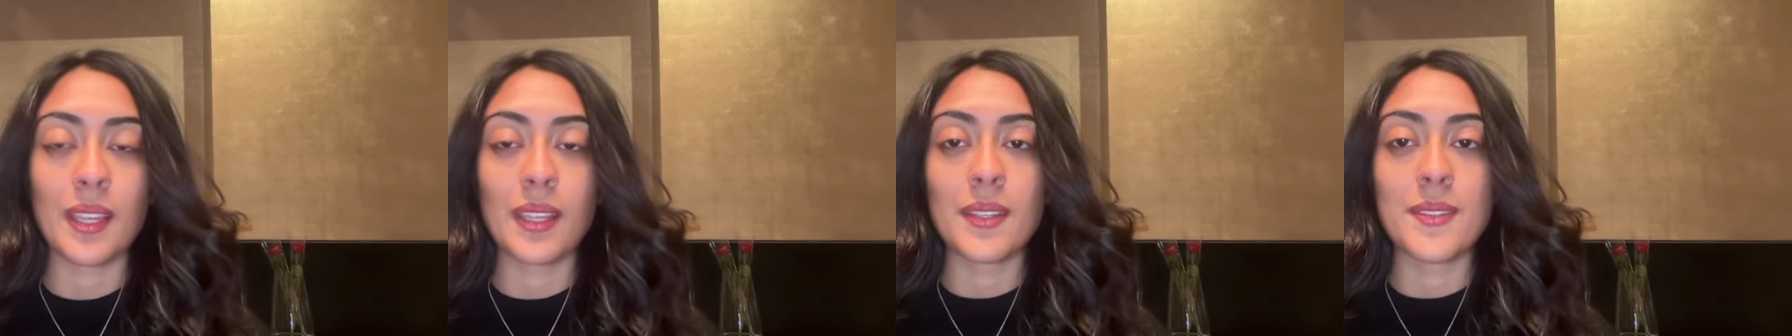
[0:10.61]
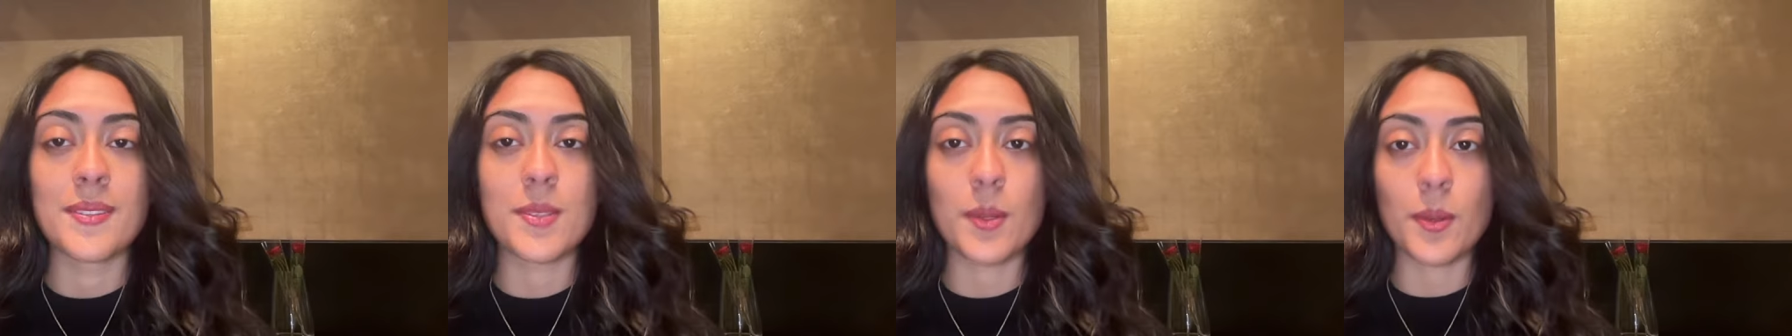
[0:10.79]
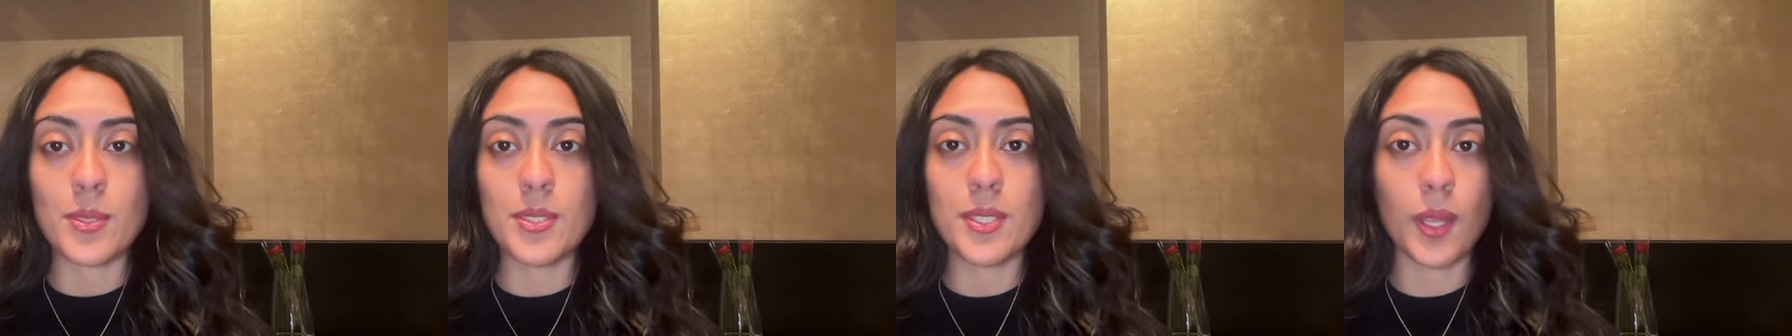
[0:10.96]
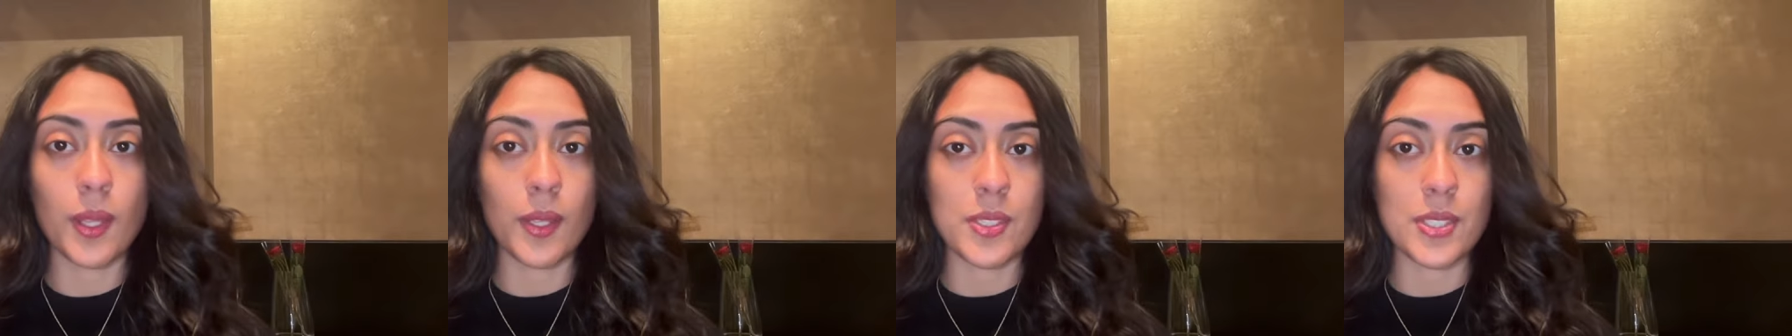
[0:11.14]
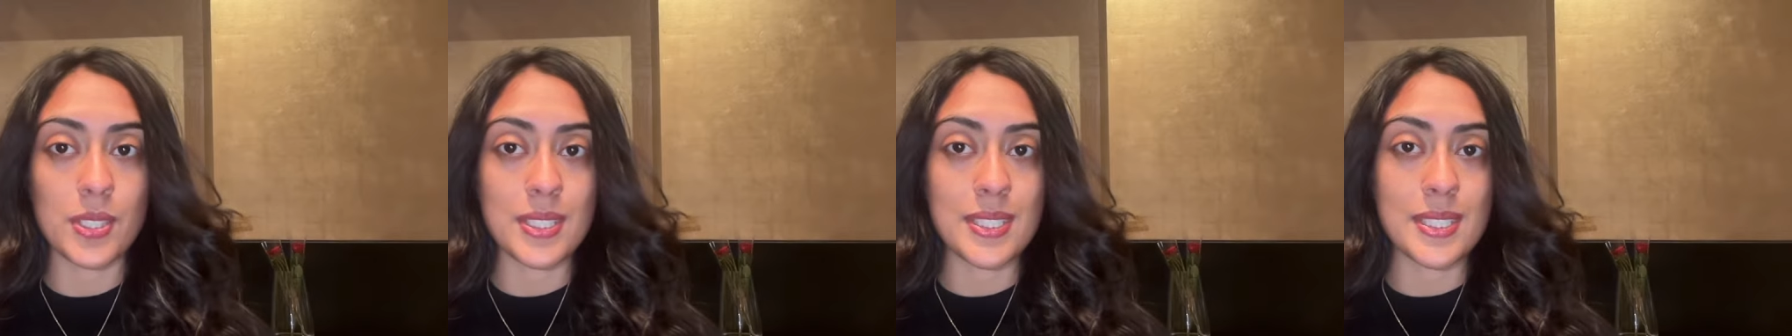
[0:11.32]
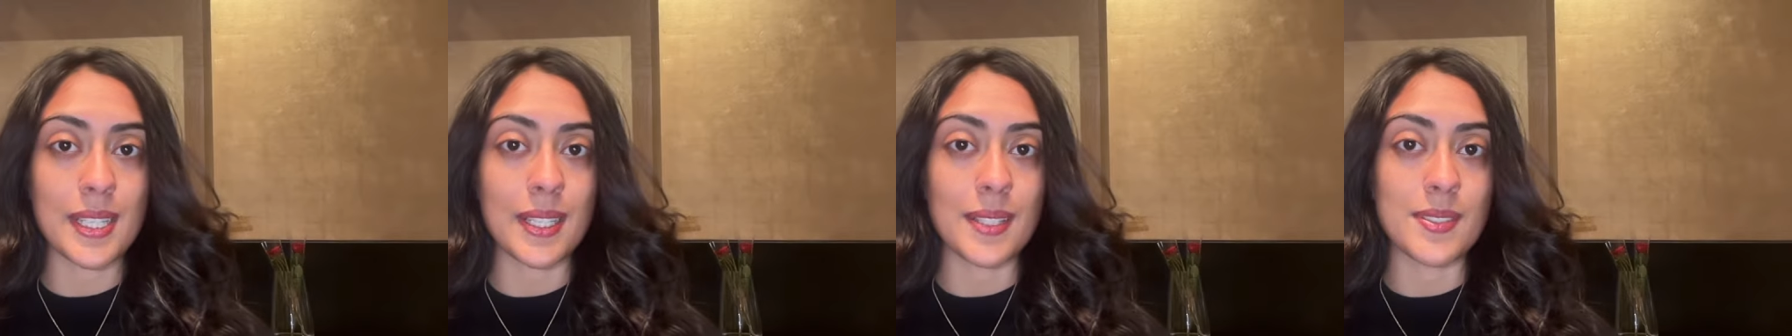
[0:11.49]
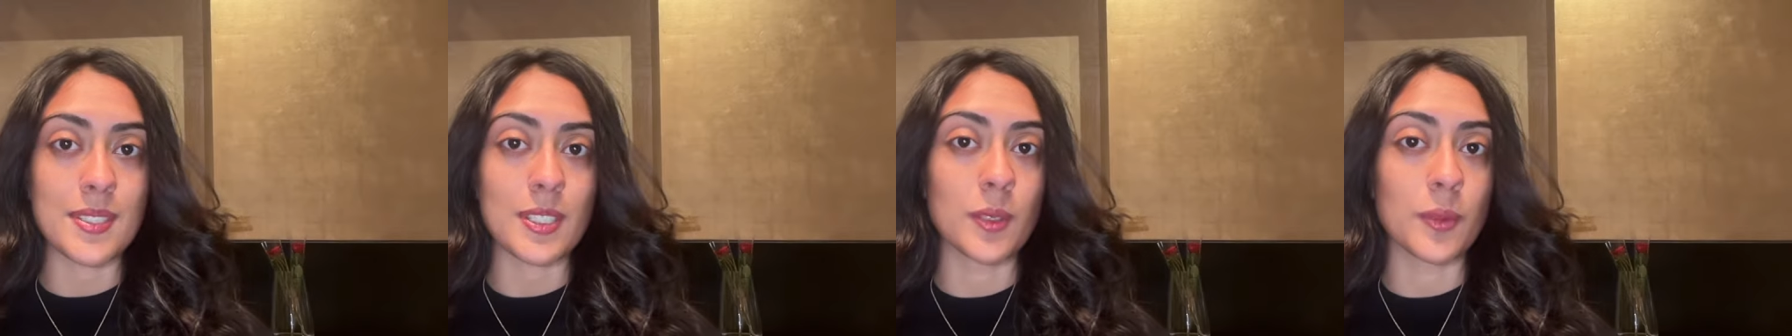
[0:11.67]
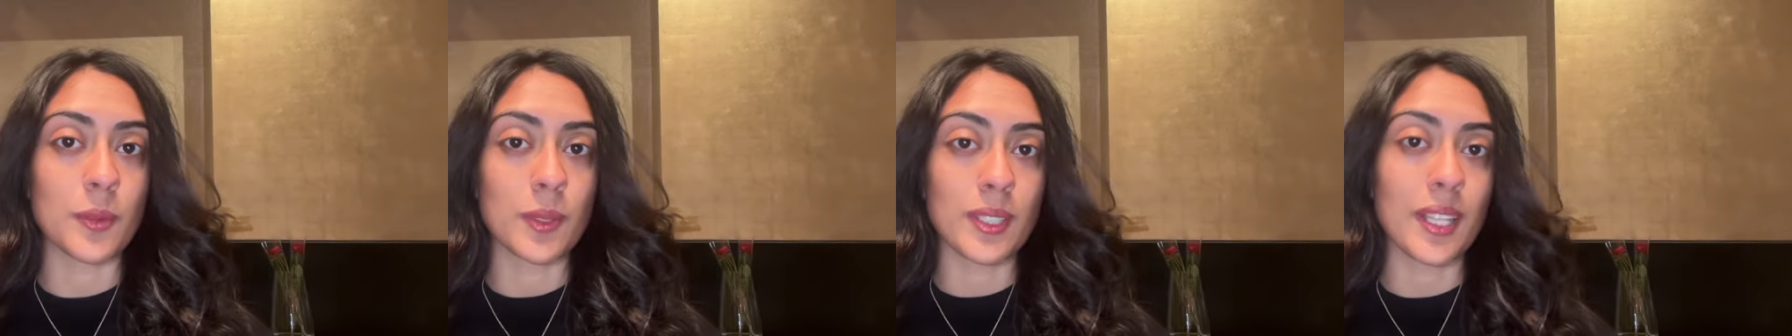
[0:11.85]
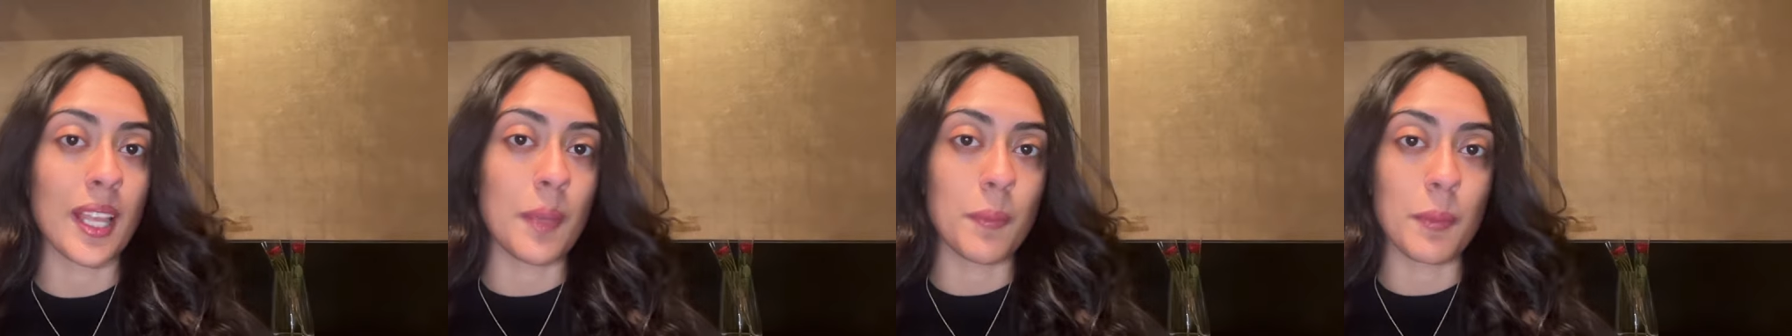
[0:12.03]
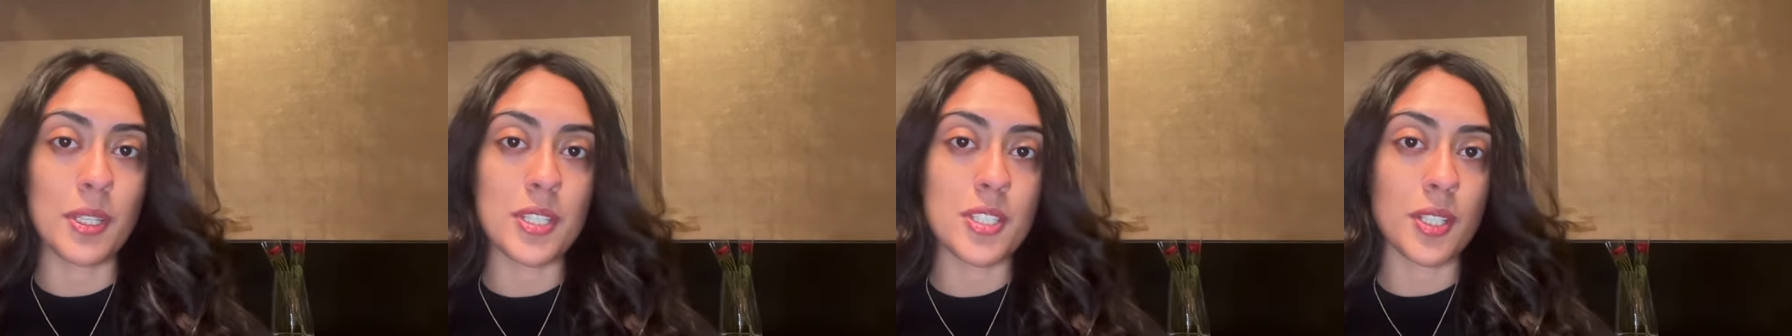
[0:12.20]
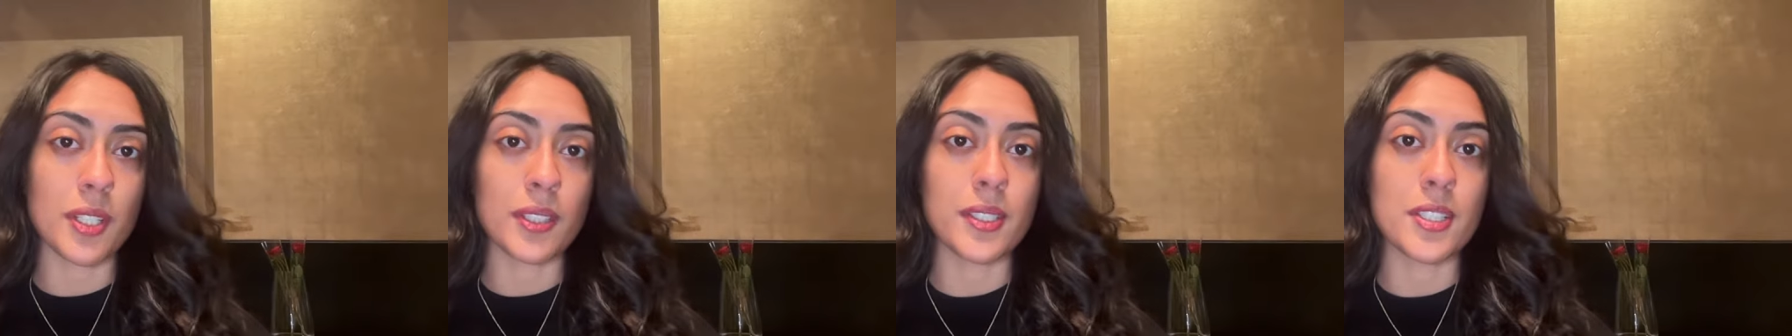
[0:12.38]
Sociologist tells you climate and
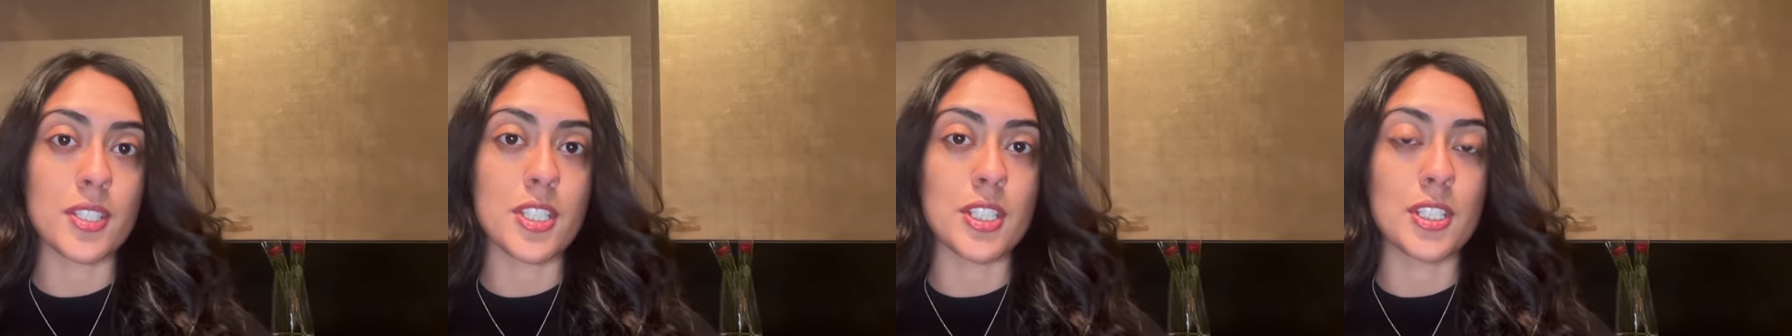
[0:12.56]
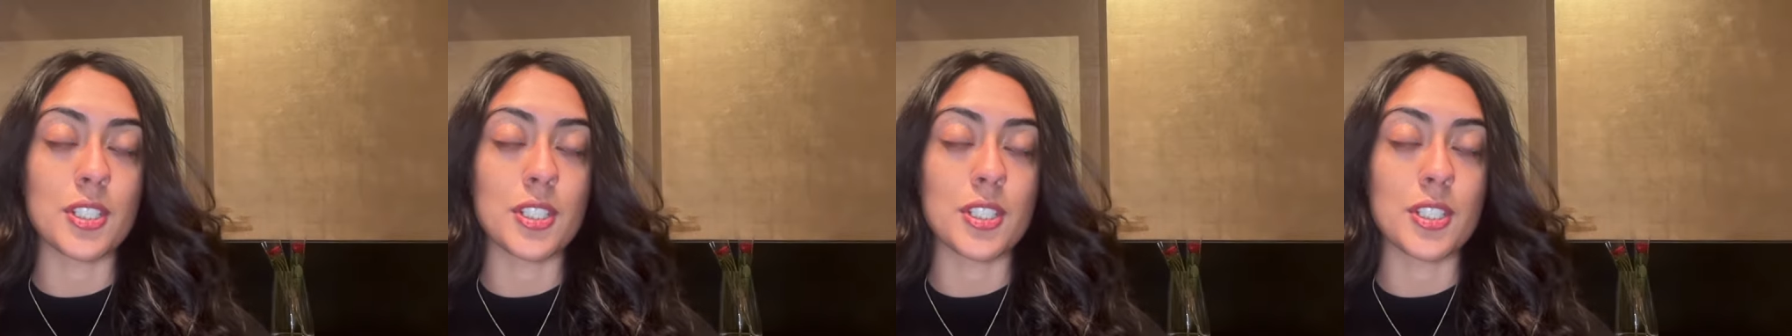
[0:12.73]
geology